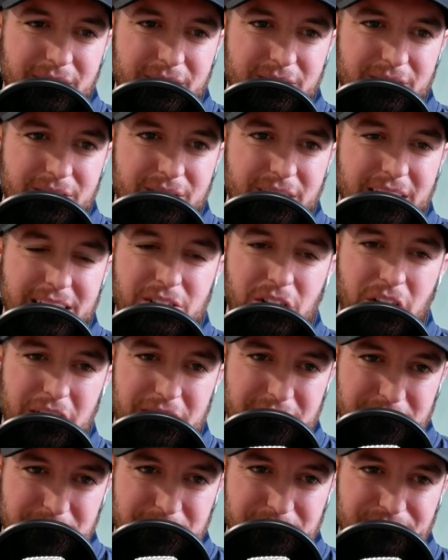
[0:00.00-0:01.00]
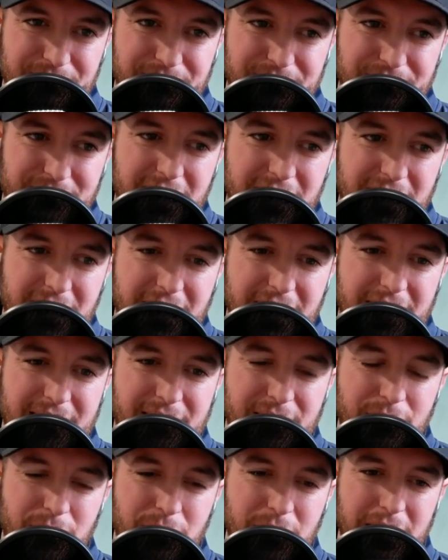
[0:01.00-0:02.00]
That's awesome.
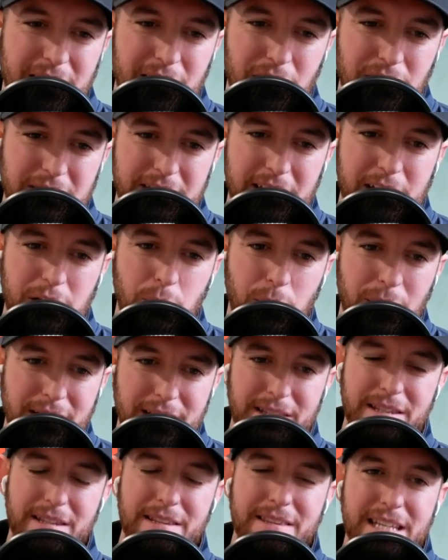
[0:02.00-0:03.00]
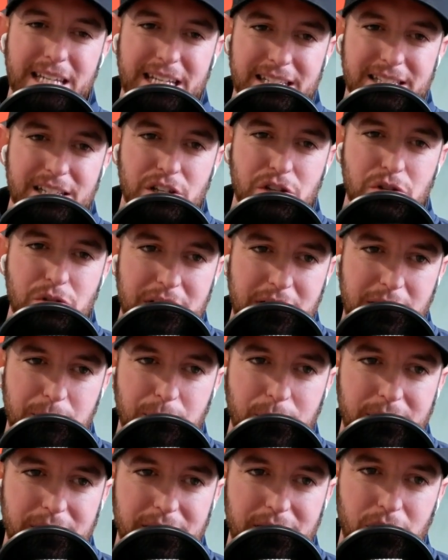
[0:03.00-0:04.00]
And it looked like one of the things that you did
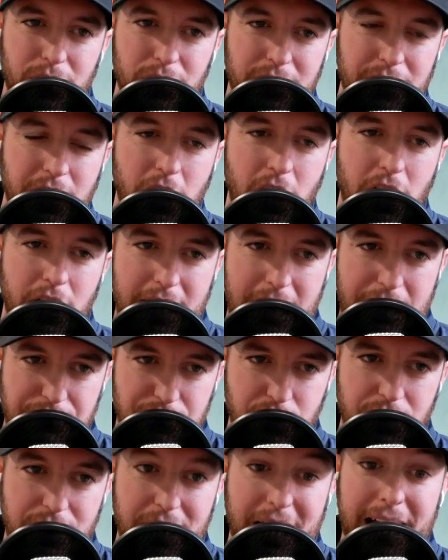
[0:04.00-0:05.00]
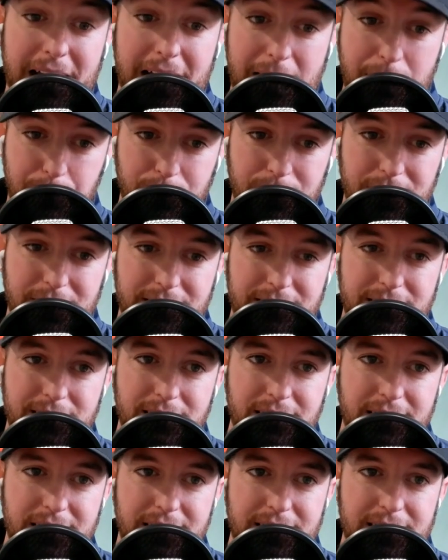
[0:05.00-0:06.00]
pretty early on after that happened
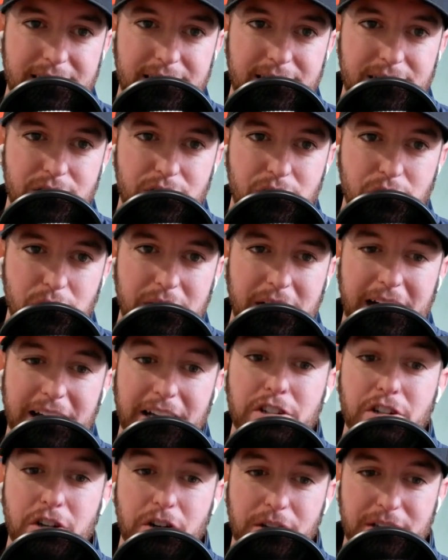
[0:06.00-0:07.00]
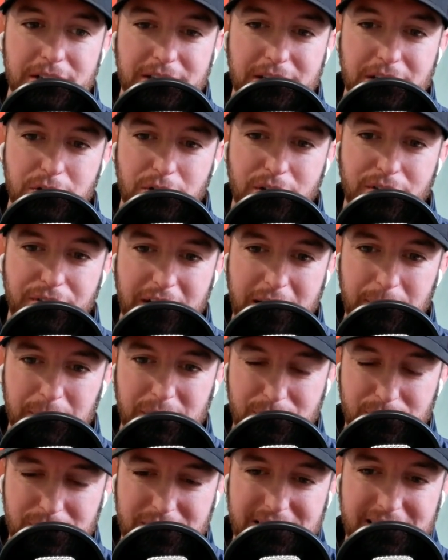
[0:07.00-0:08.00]
is you kind of turned this into a
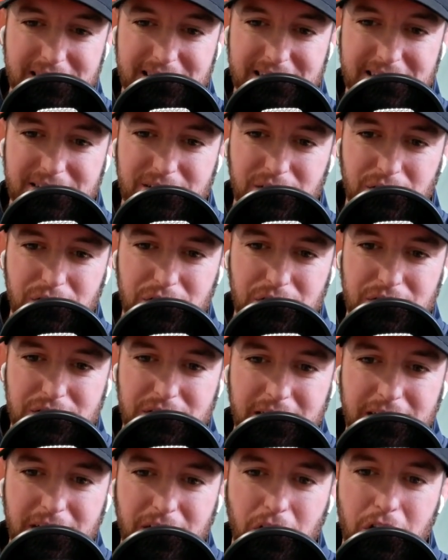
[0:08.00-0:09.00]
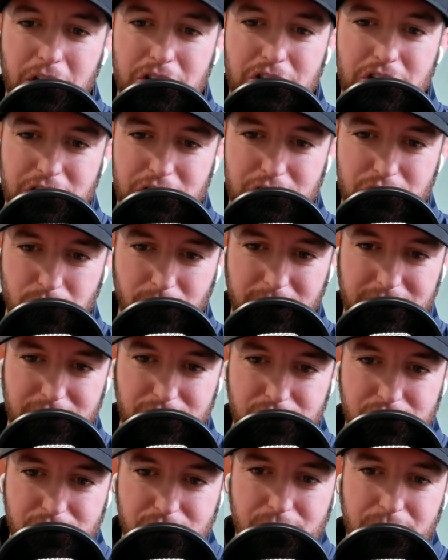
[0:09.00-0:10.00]
family business. So your son Archie
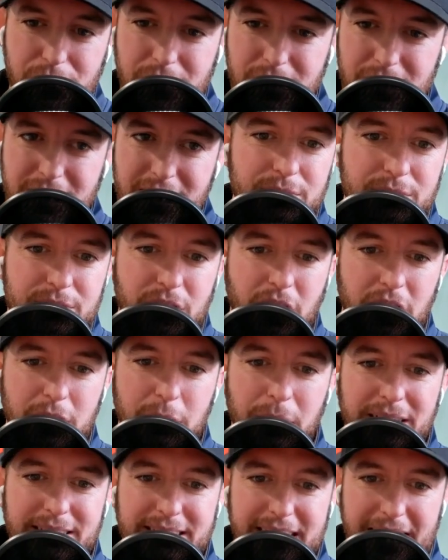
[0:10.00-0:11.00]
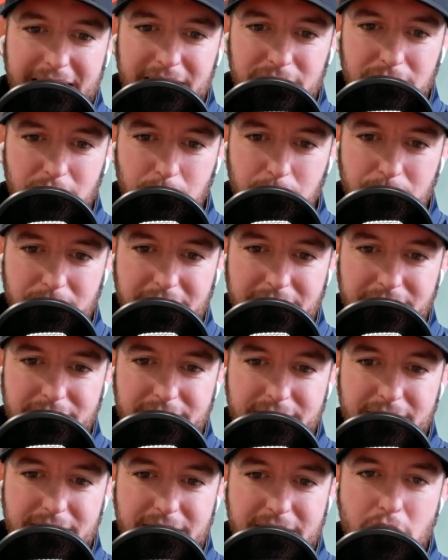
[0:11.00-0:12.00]
joined you. Talk about that a little bit.
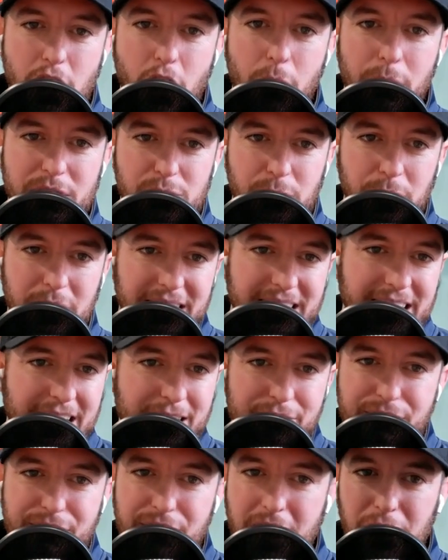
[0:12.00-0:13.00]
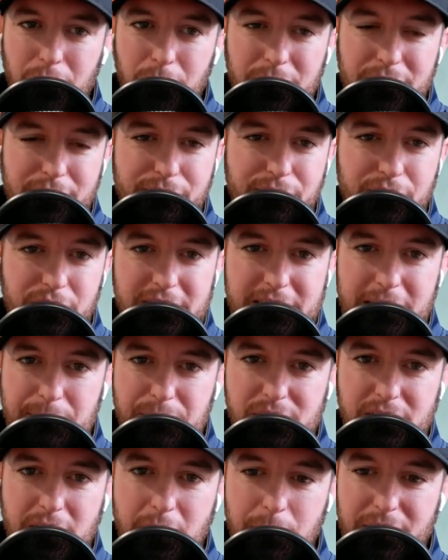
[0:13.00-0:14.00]
Did he always want to kind of follow in the
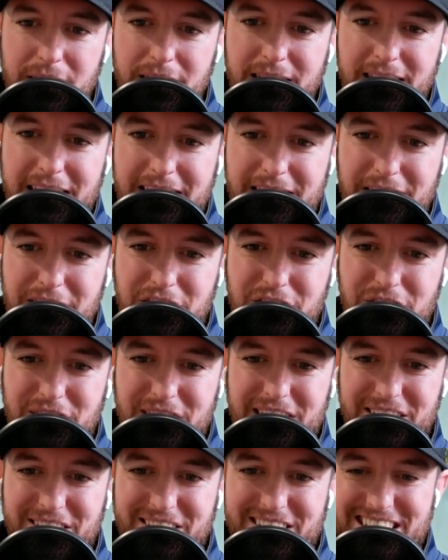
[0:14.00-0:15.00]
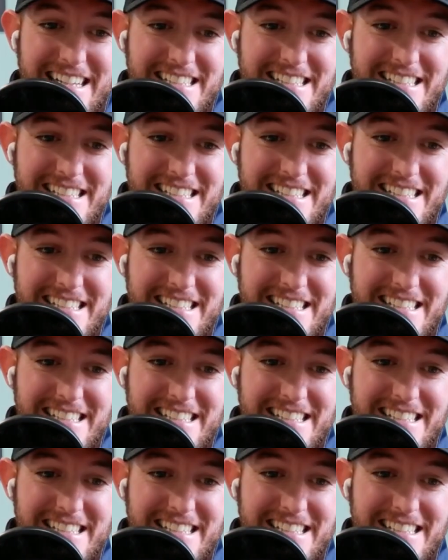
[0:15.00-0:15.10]
footsteps and come into the industry, or is